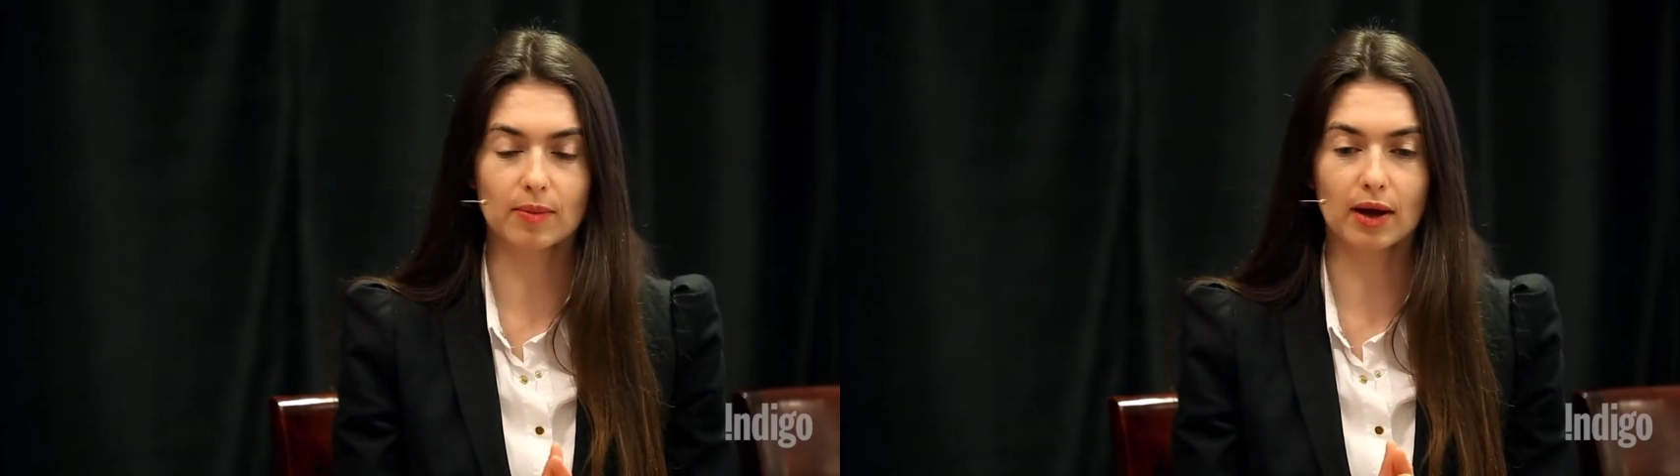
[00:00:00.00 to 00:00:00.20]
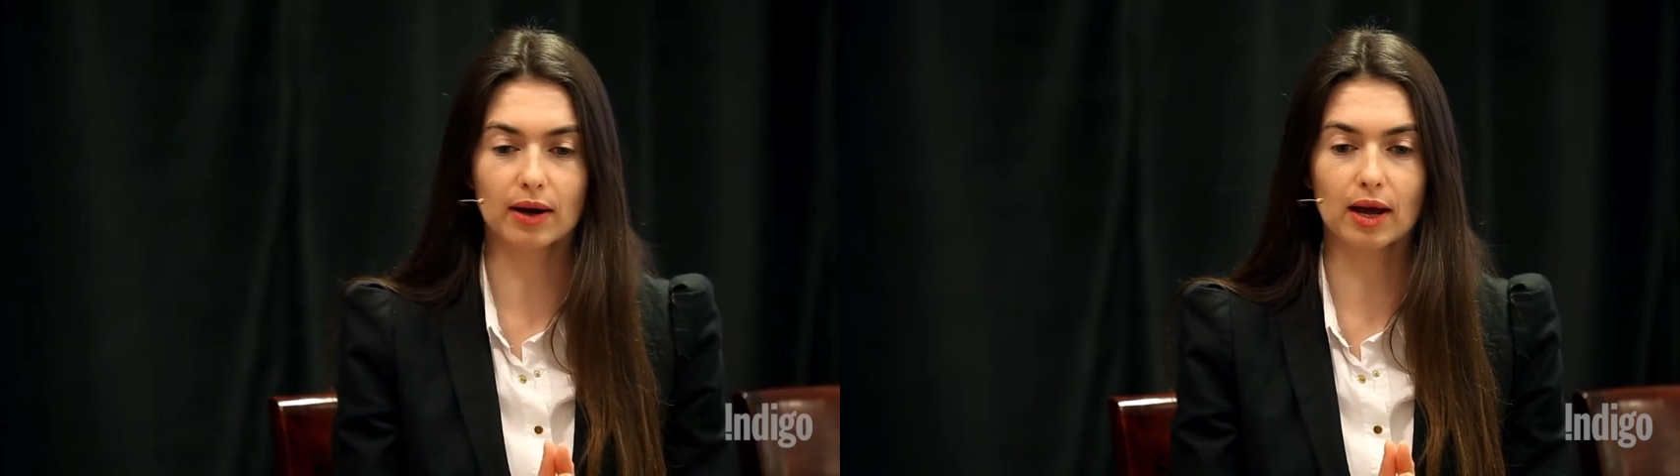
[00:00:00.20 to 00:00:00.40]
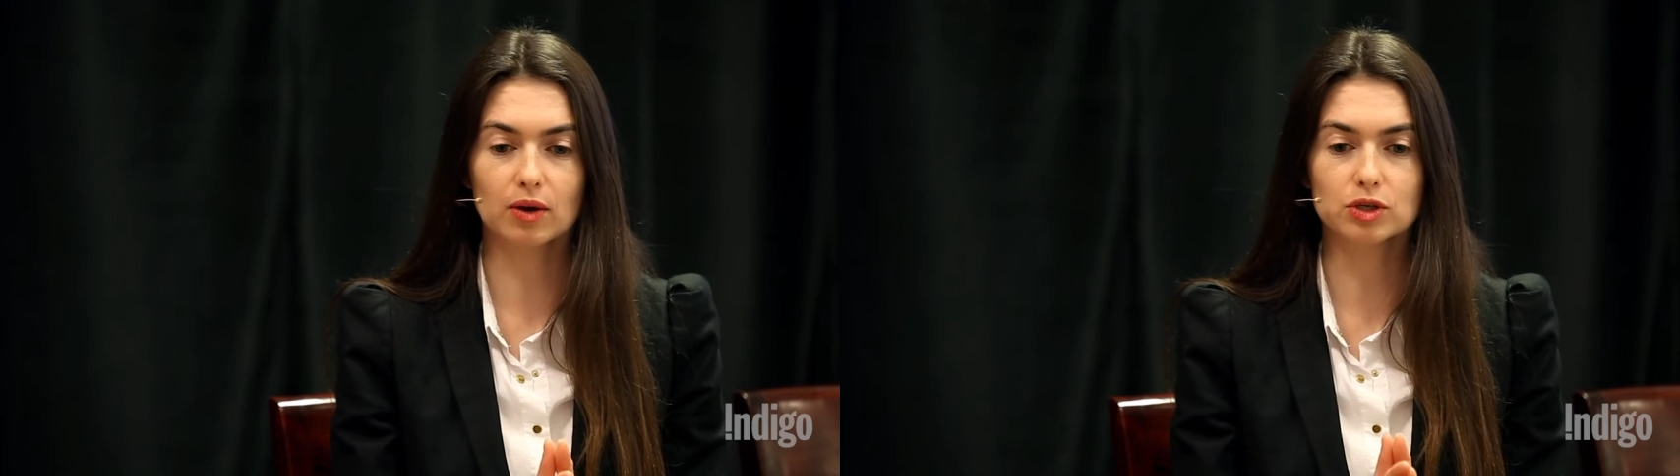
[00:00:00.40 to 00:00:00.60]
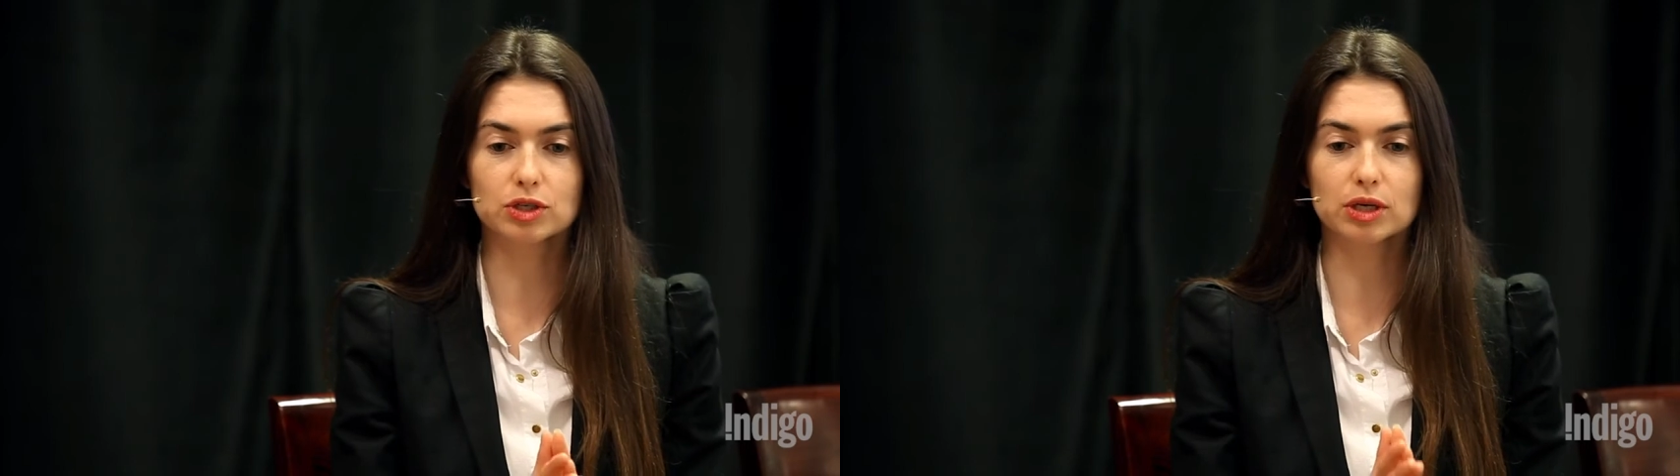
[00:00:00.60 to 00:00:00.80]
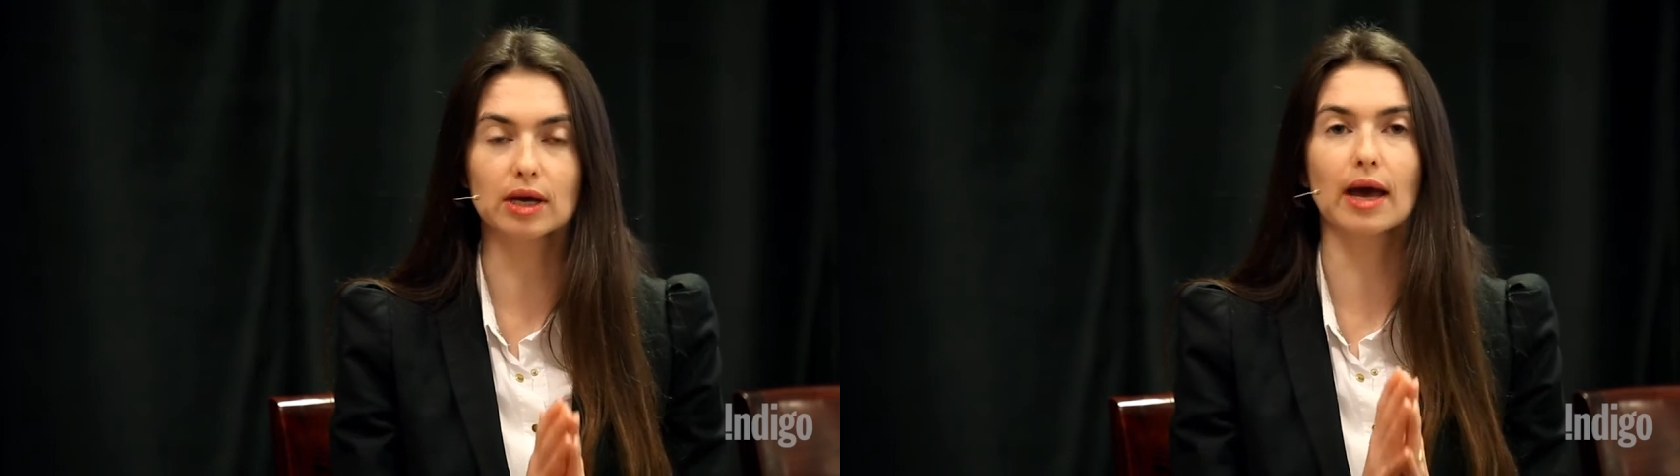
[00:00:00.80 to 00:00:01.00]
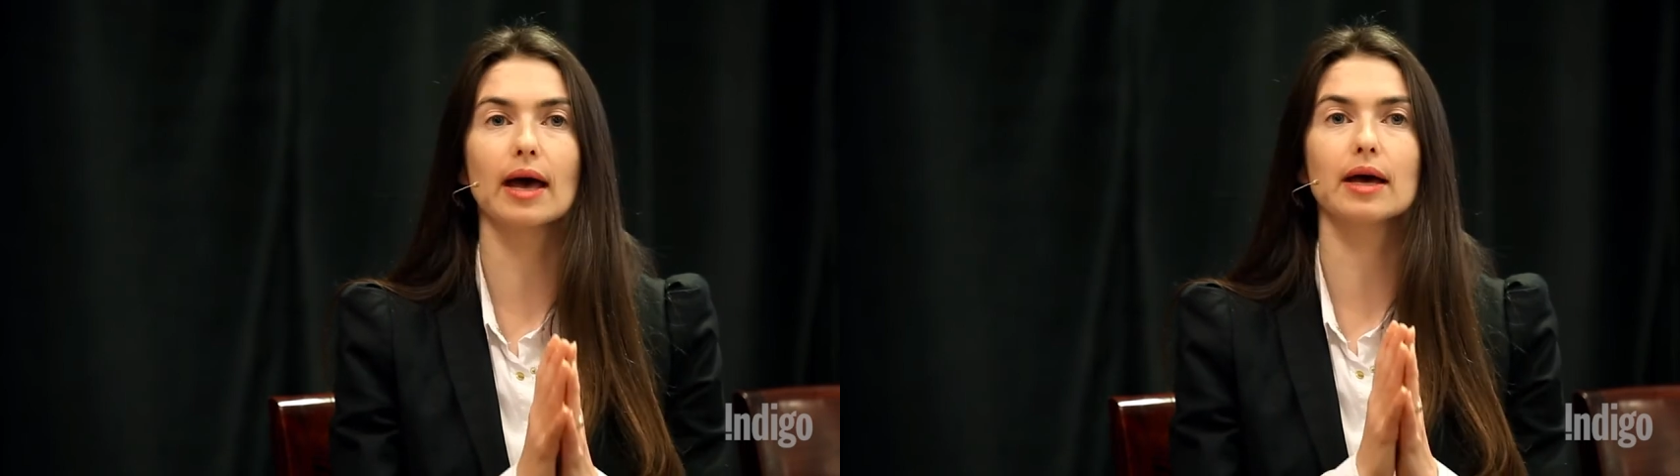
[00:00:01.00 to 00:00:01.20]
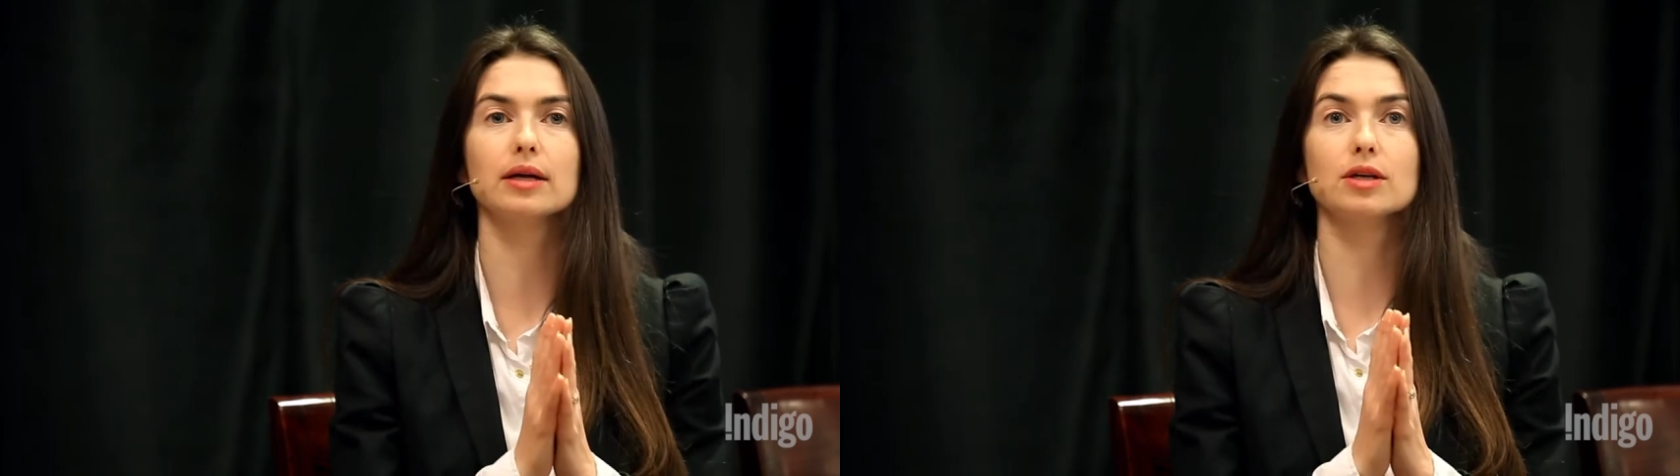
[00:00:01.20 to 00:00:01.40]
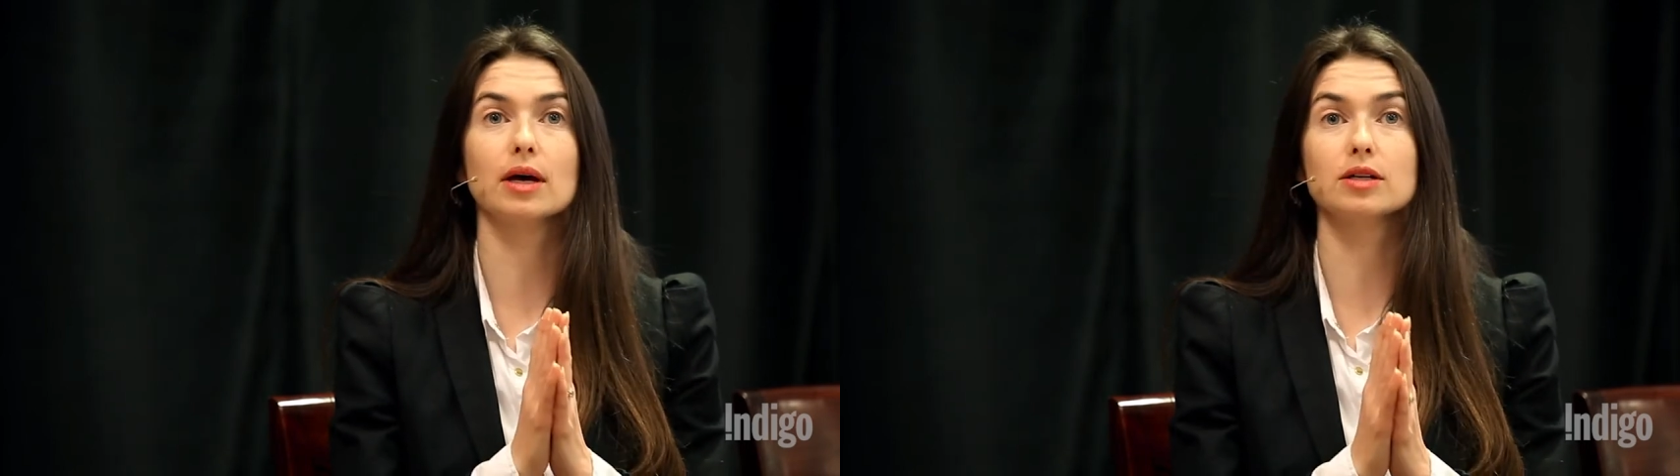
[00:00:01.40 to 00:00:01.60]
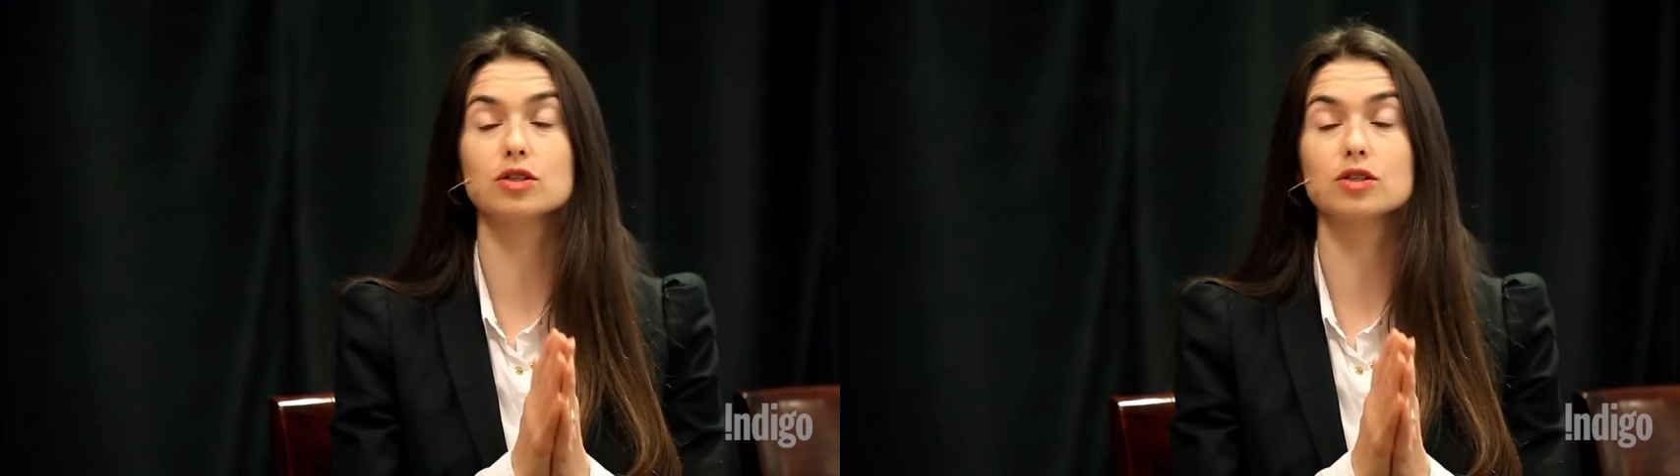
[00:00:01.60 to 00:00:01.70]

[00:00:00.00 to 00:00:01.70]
about how she had